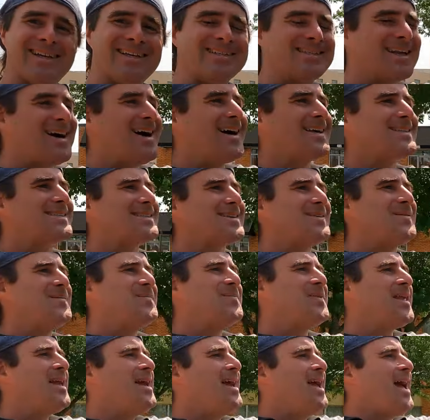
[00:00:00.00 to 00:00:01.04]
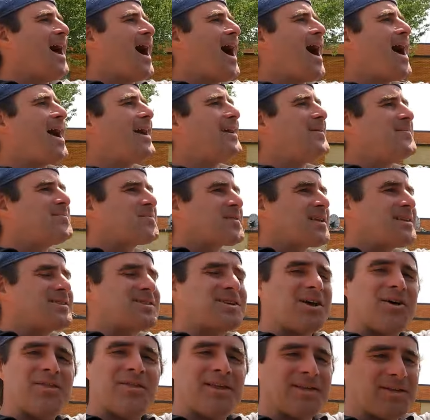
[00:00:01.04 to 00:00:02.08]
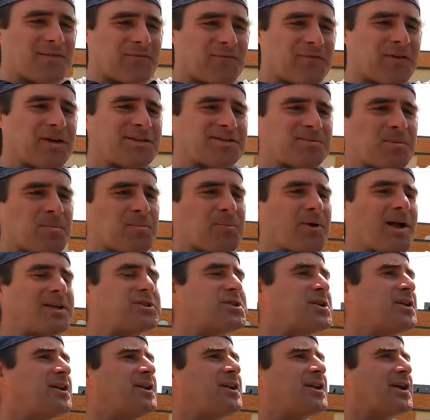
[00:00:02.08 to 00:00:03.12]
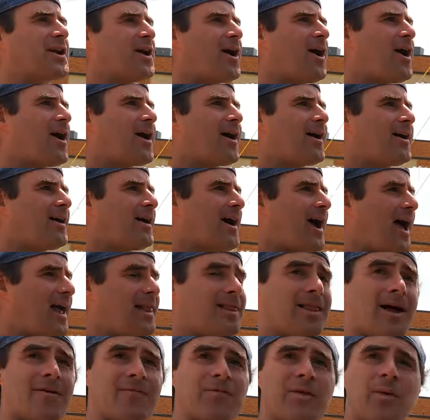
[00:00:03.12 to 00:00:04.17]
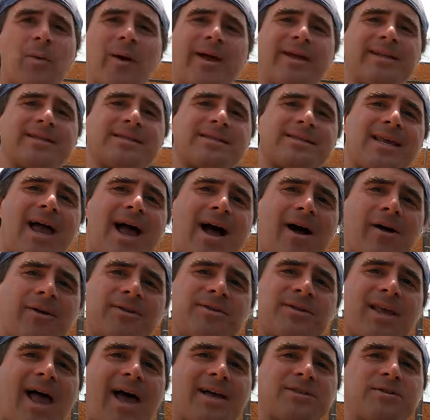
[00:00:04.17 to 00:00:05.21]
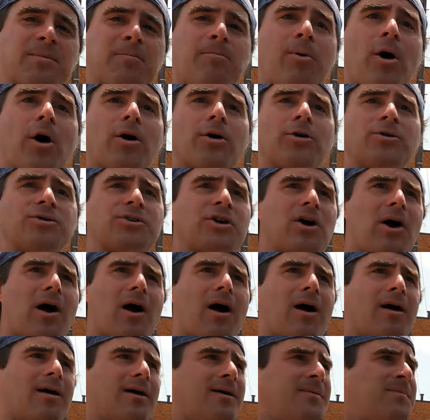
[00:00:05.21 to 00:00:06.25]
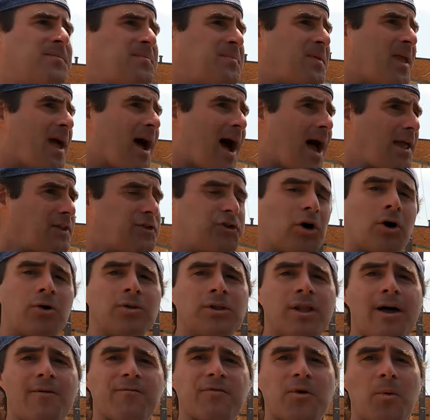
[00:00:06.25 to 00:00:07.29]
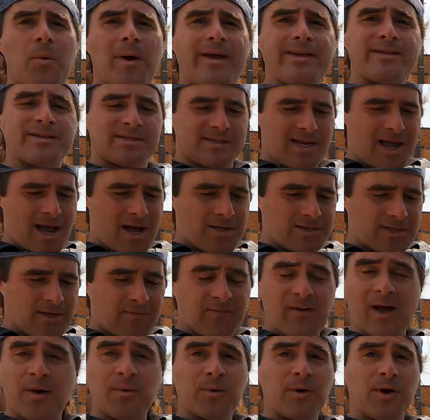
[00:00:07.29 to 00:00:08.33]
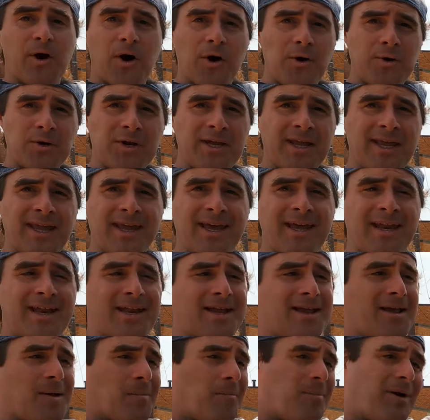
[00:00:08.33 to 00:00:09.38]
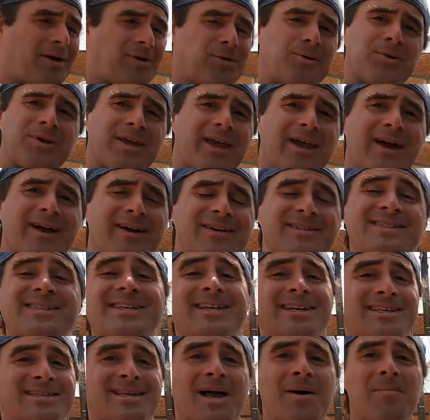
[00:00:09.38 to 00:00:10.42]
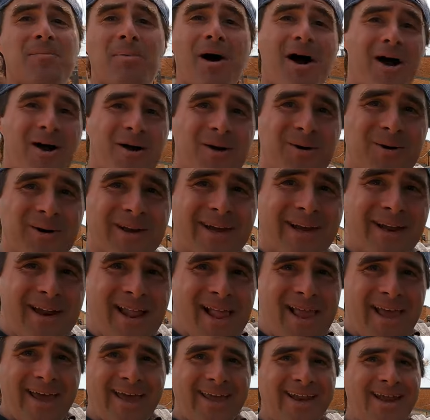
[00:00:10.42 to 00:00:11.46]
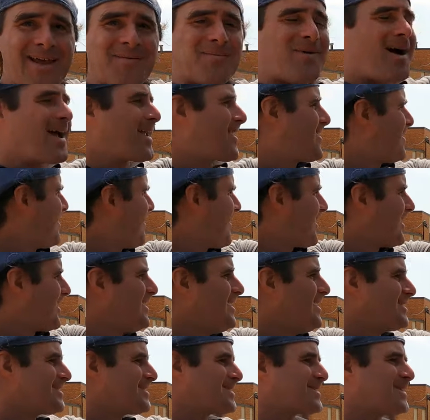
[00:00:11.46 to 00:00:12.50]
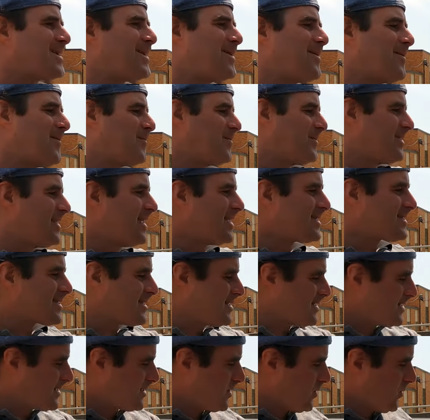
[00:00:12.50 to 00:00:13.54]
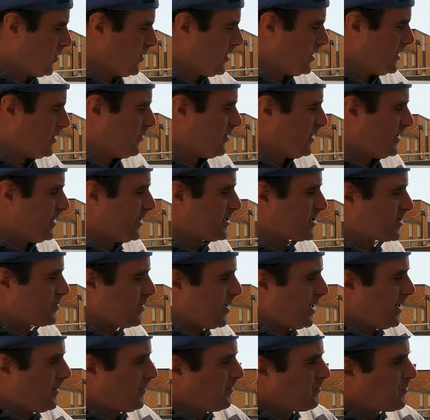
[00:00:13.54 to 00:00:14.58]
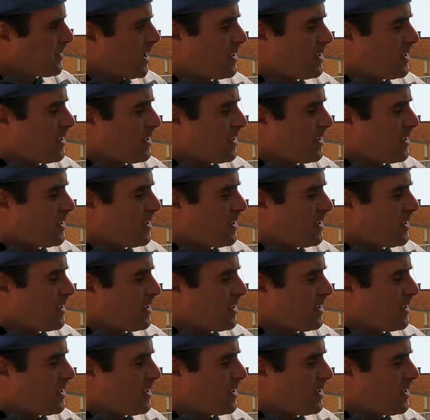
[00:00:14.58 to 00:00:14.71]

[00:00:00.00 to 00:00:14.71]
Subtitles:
It's awesome. All right, so the first impression of the car, I love the way it sounds as a borrowed car. I don't love the way it sounds if I were owning it, but who cares, because I'm borrowing it. It ain't my car. So this is really, really sweet.